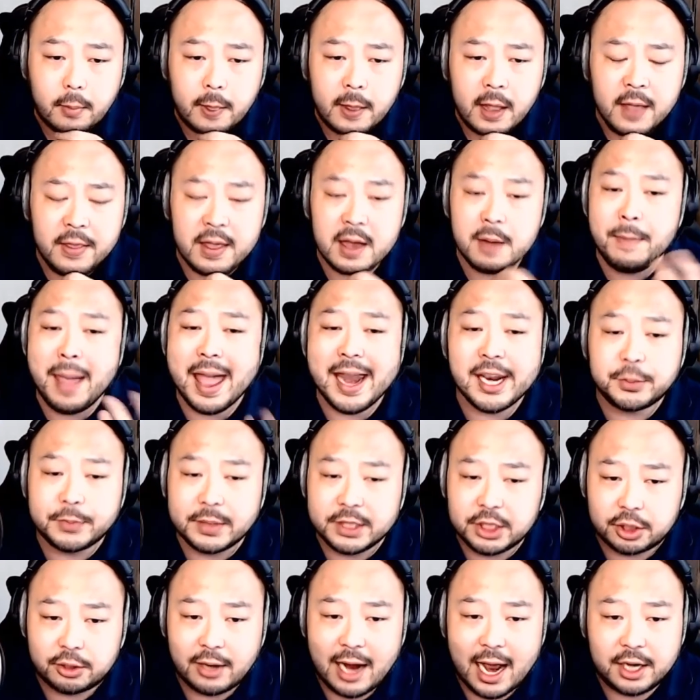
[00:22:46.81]
And then management
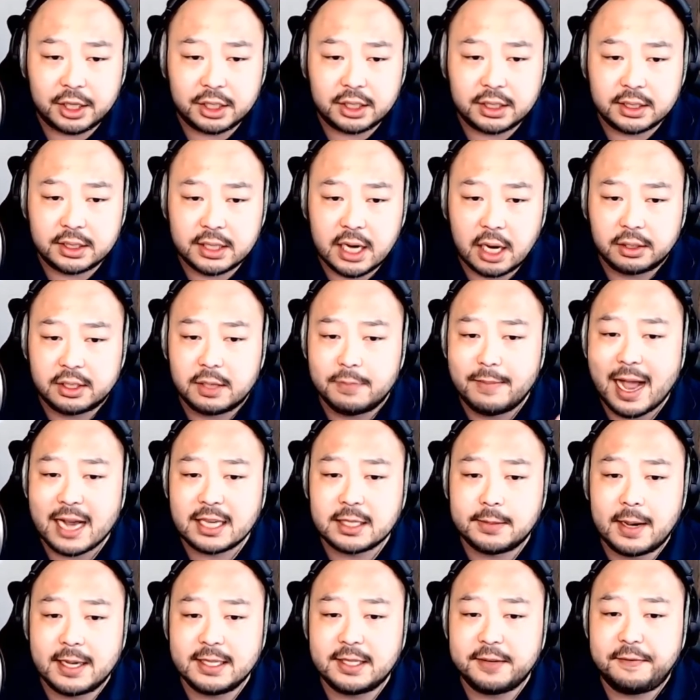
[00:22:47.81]
strategies. Now, to
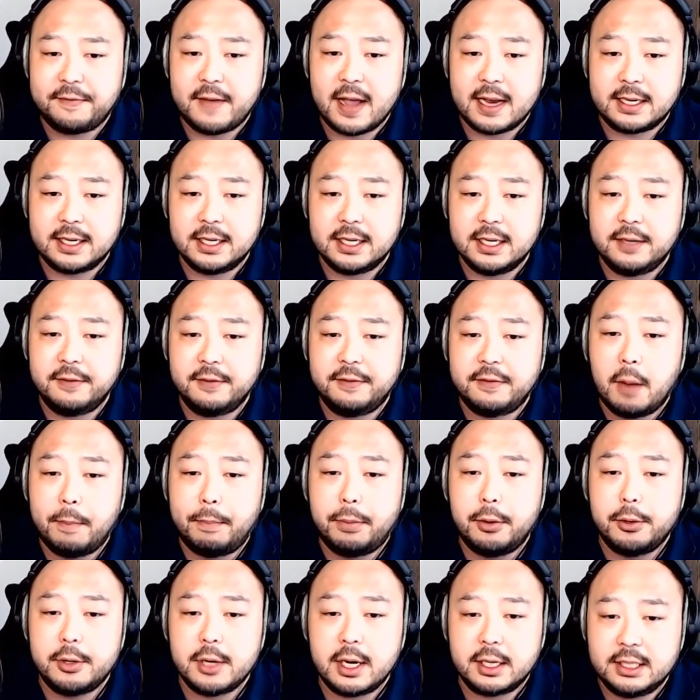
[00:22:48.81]
maximize effectiveness,
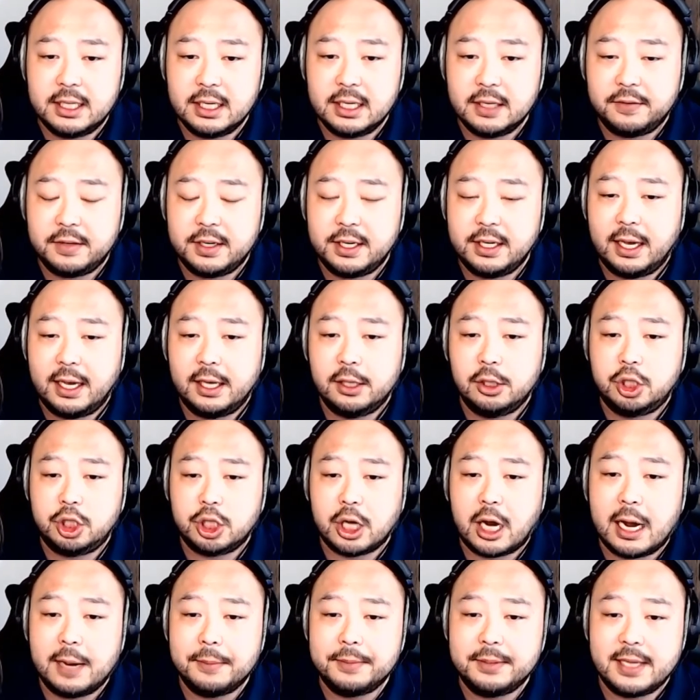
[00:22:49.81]
productivity, and
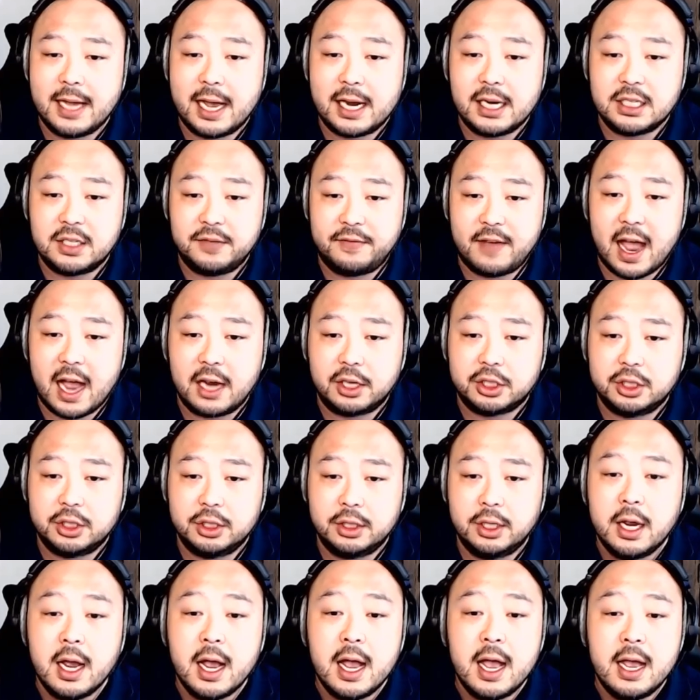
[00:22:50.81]
job
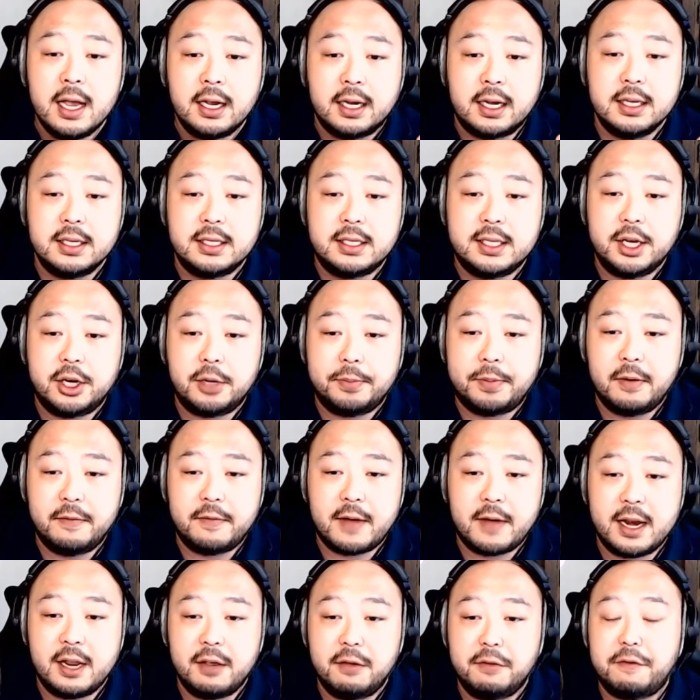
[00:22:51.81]
satisfaction, consider
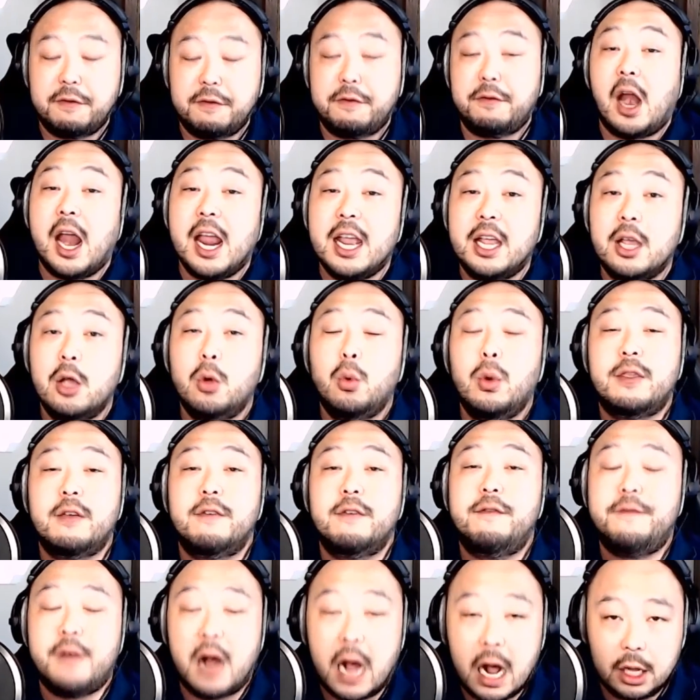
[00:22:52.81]
providing Frank with the
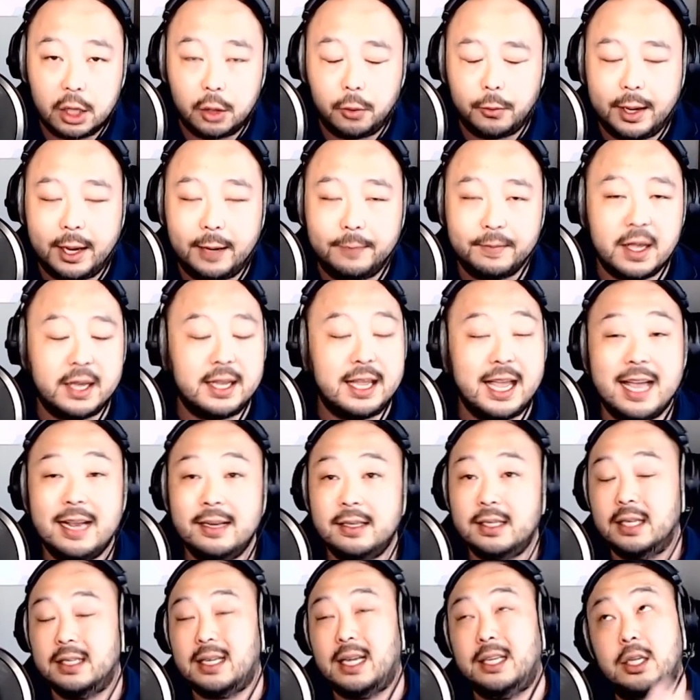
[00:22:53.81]
following. Again,
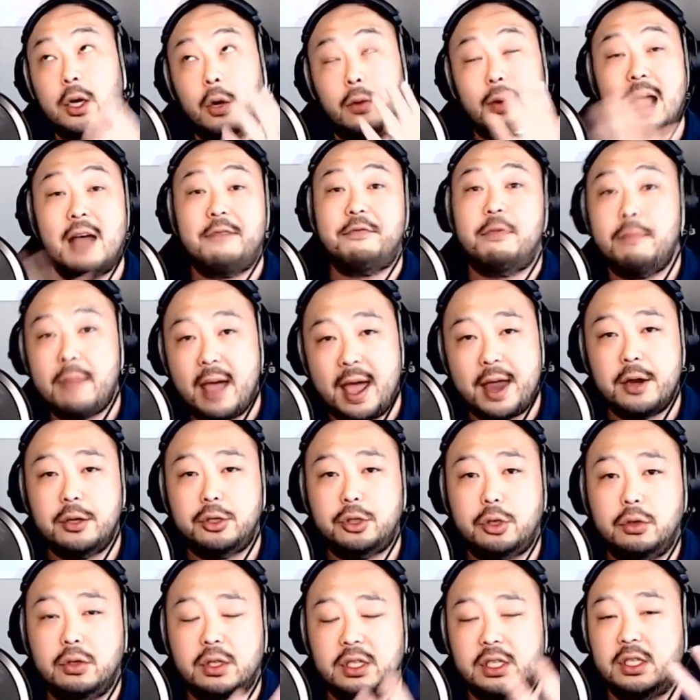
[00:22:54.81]
since I don't have a
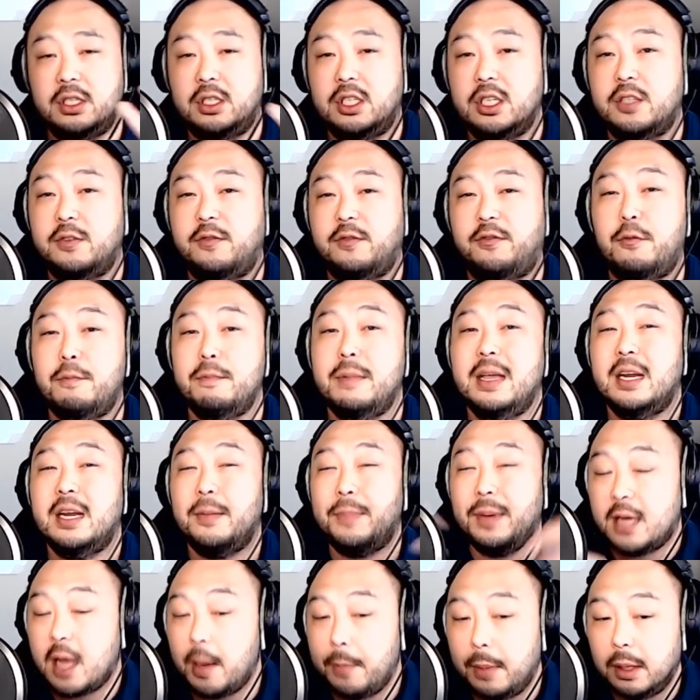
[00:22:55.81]
manager, this is just for me to
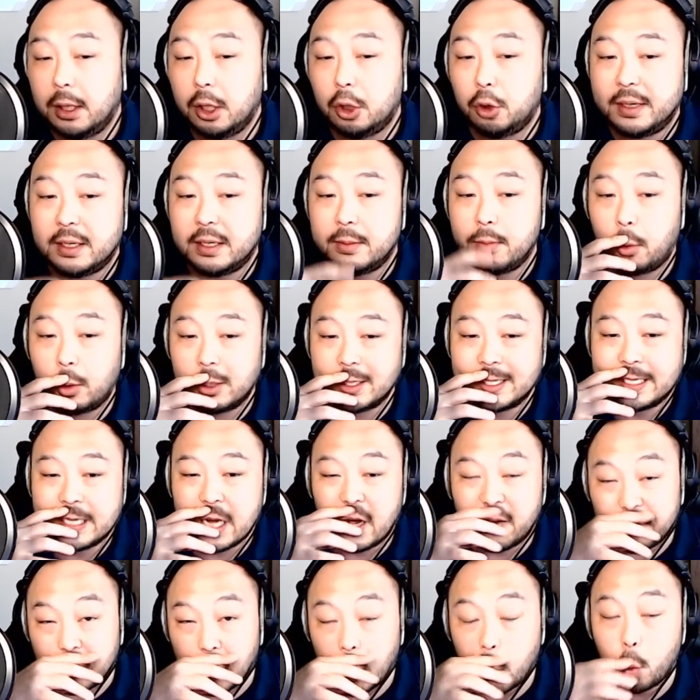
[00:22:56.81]
become a little bit more
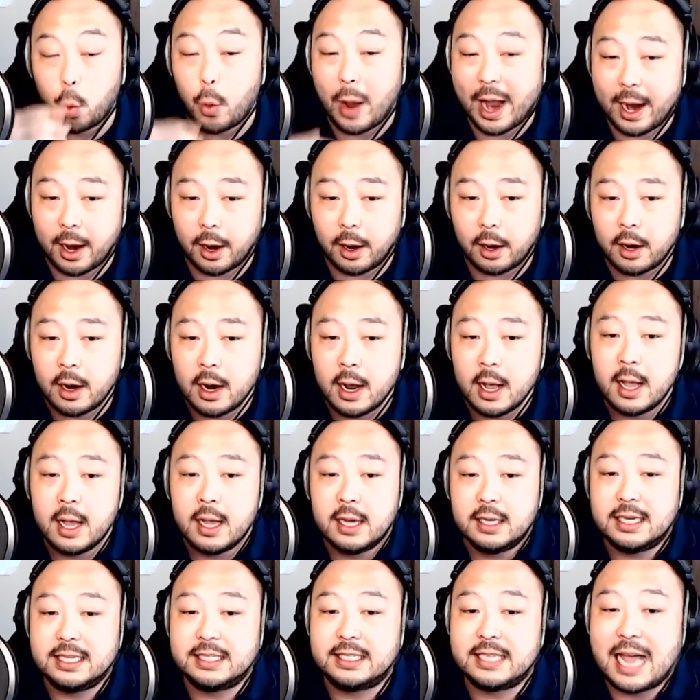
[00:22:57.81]
self-aware,
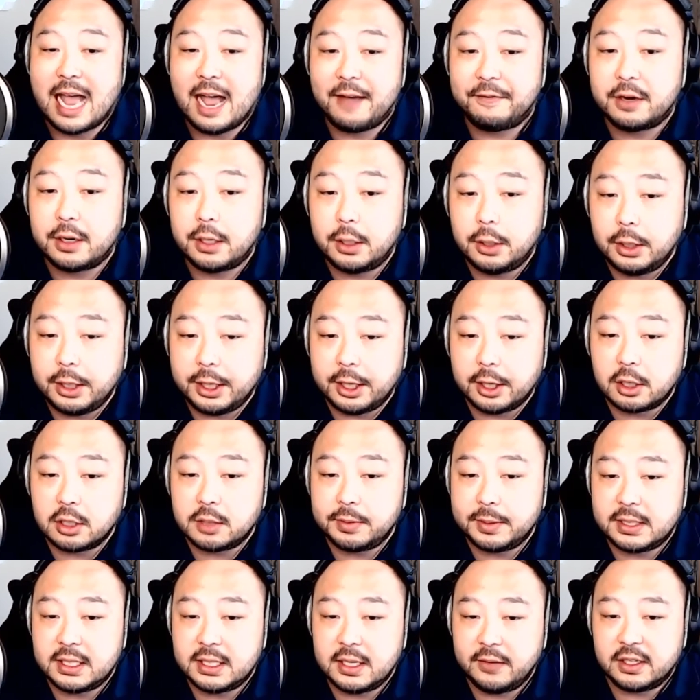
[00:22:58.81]
is to have clear,
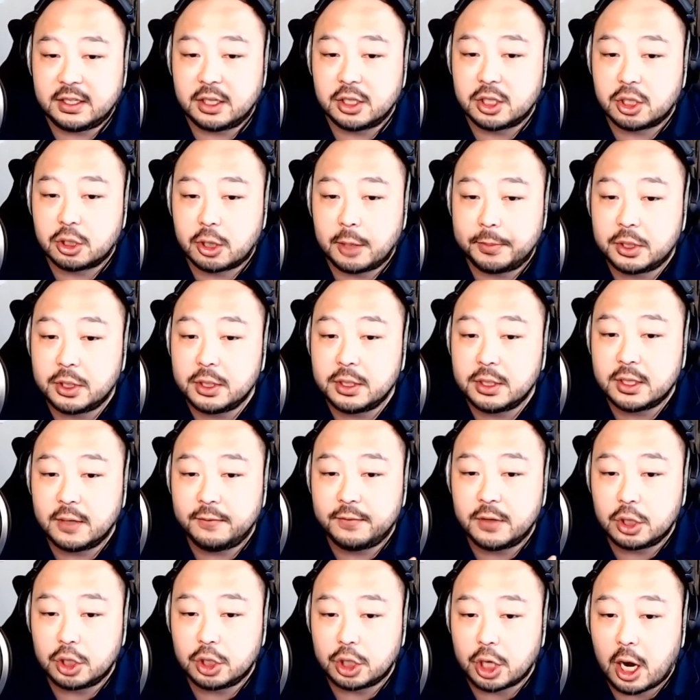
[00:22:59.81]
specific descriptions of
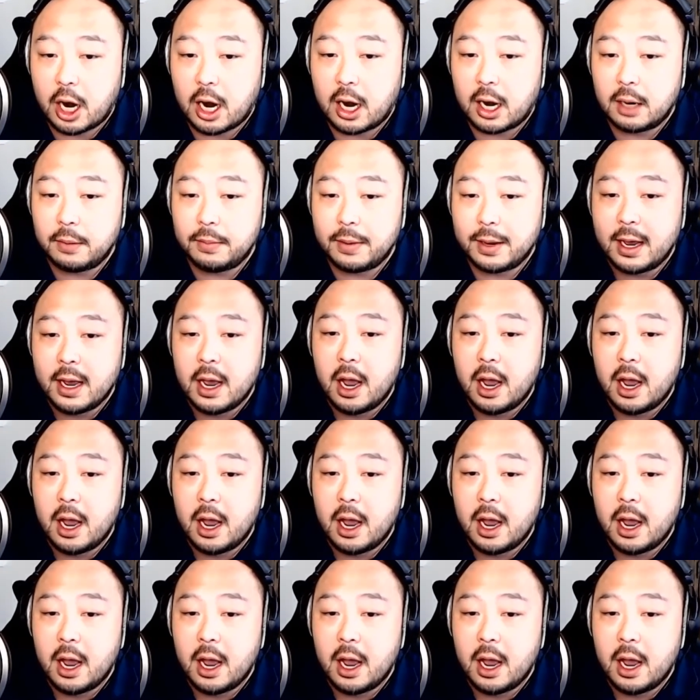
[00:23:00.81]
the job